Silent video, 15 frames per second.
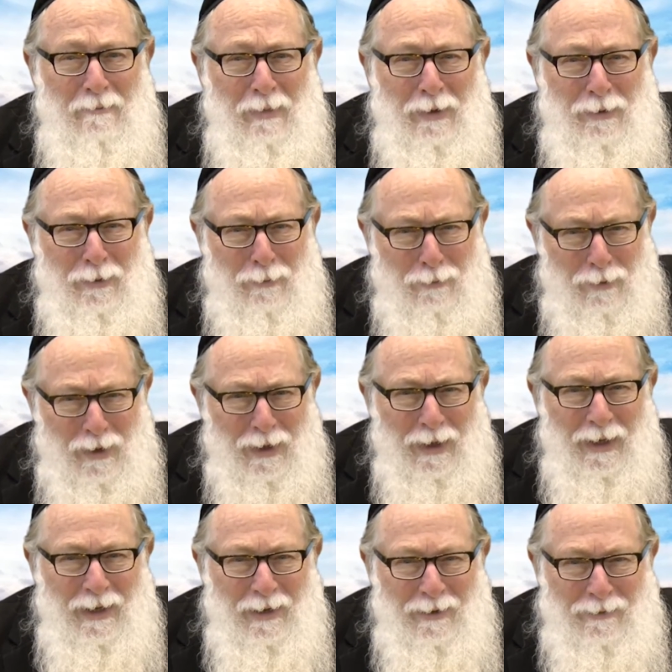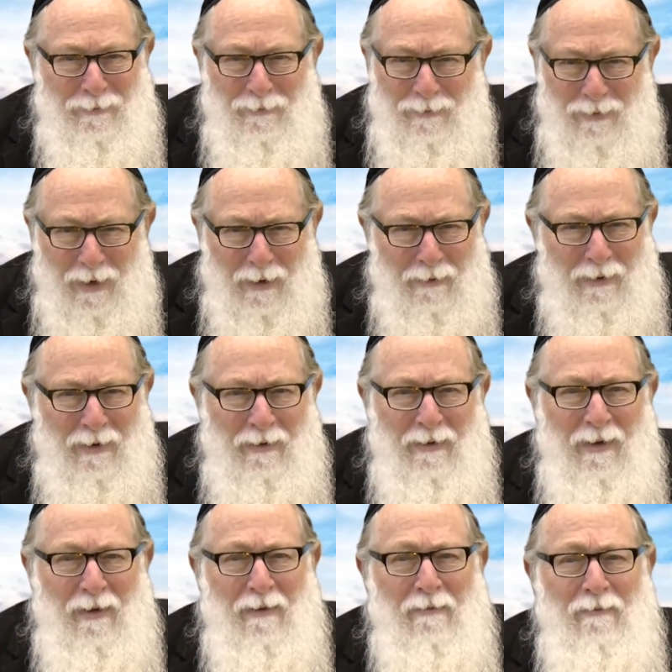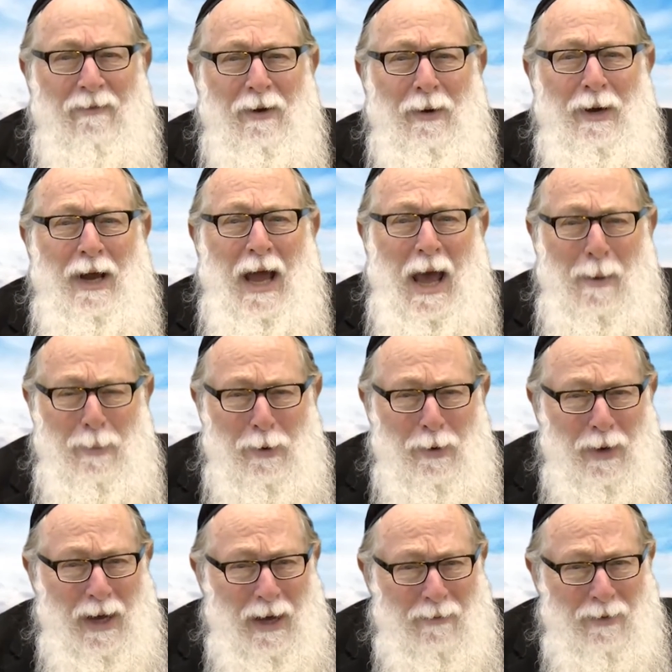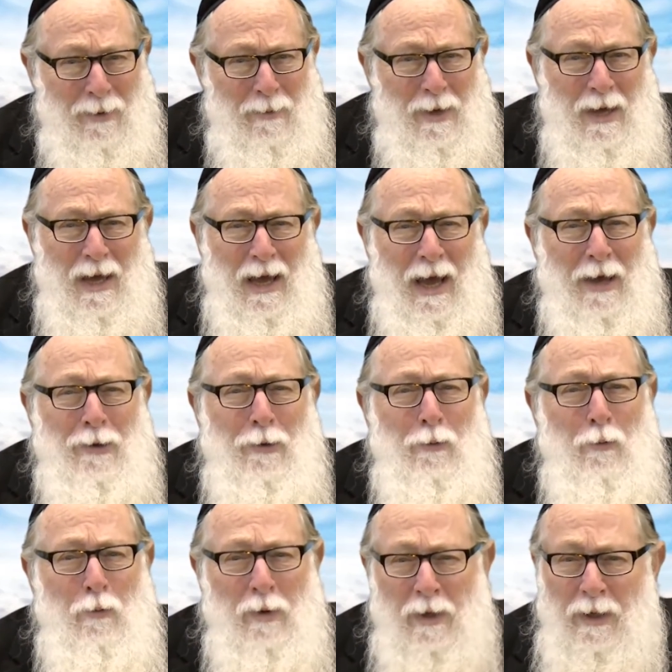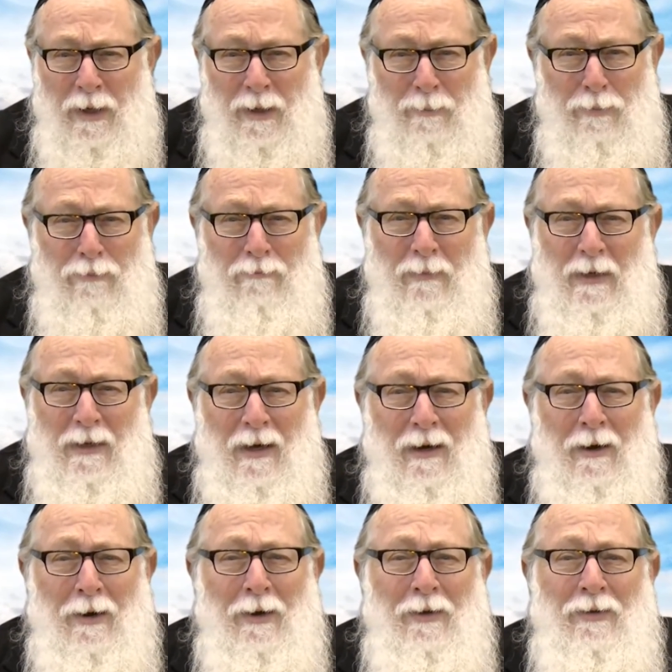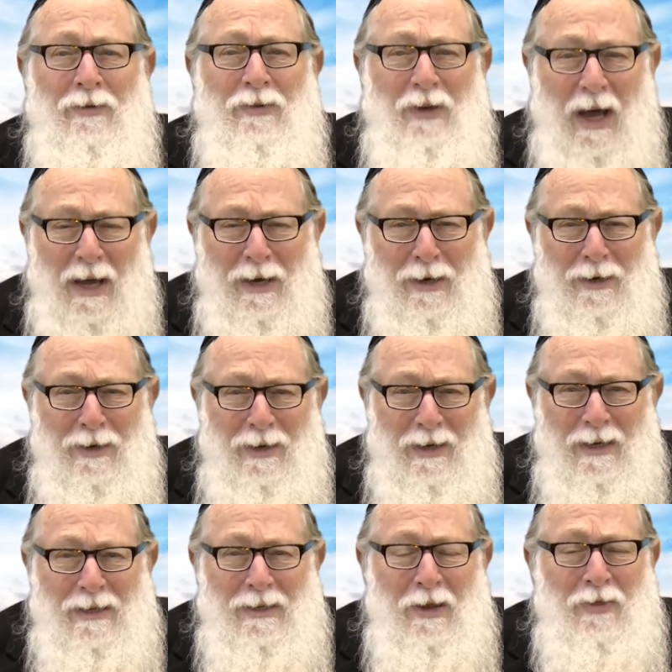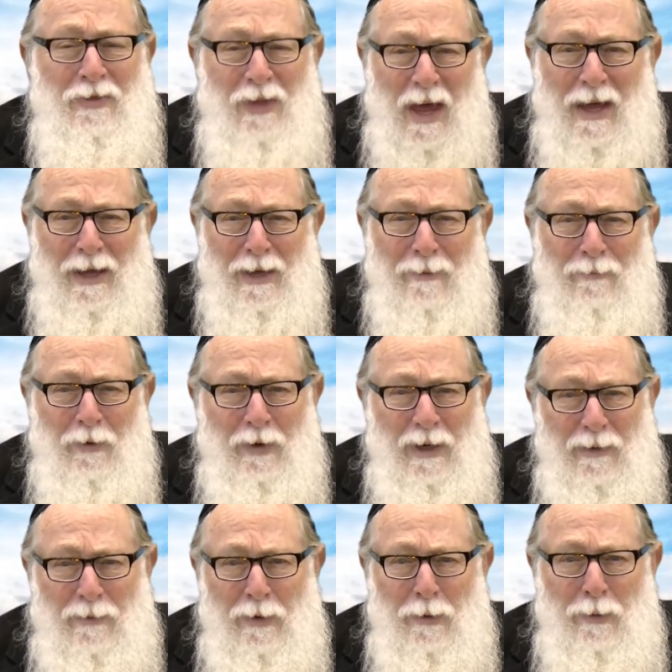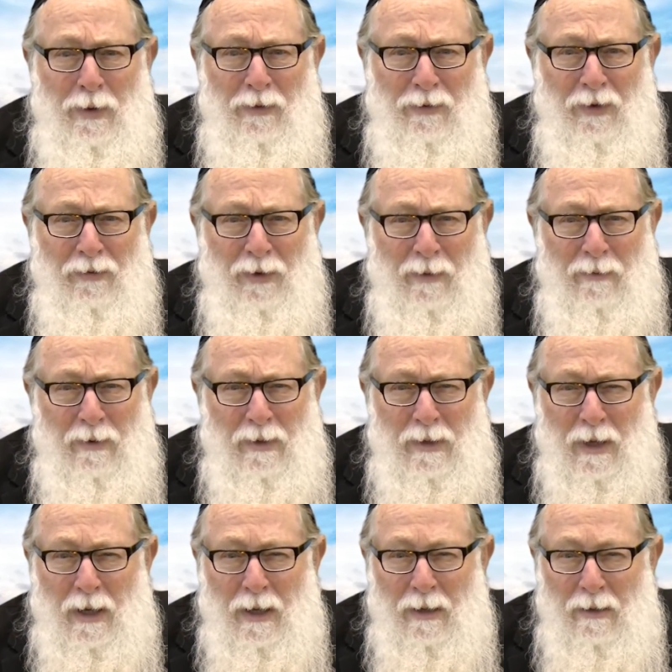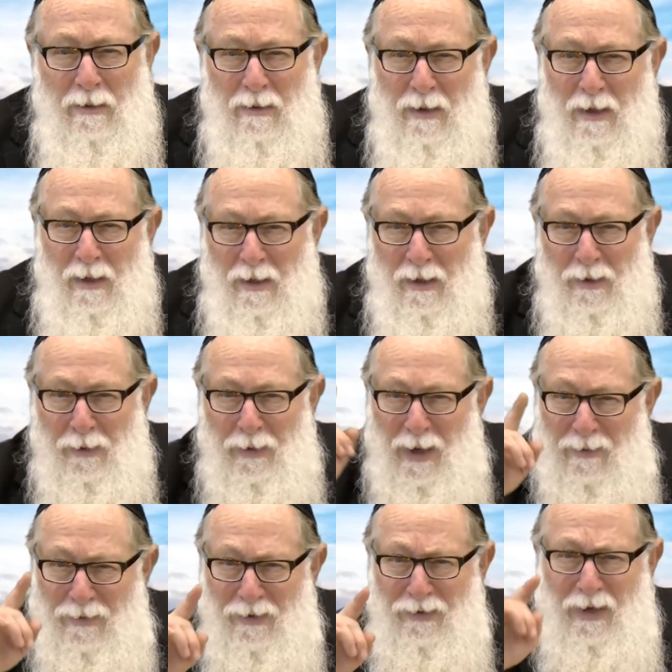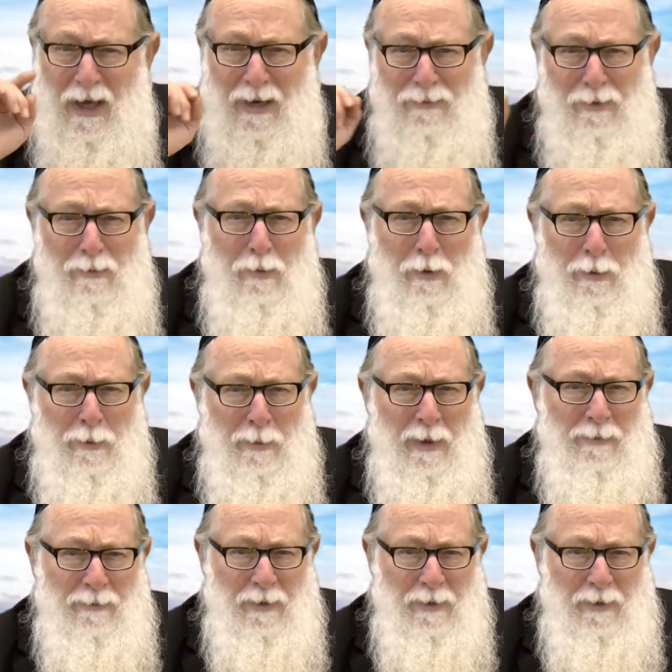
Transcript: but you really are very, very happy to have them, and you really are excited to thank him for giving you these things every day. You have this kind of emunah, my